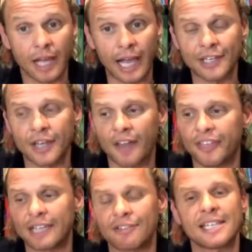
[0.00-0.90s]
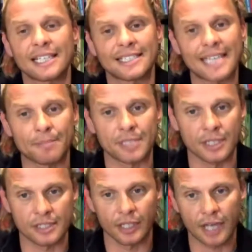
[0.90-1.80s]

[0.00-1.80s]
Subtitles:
And I think there is an acceptance that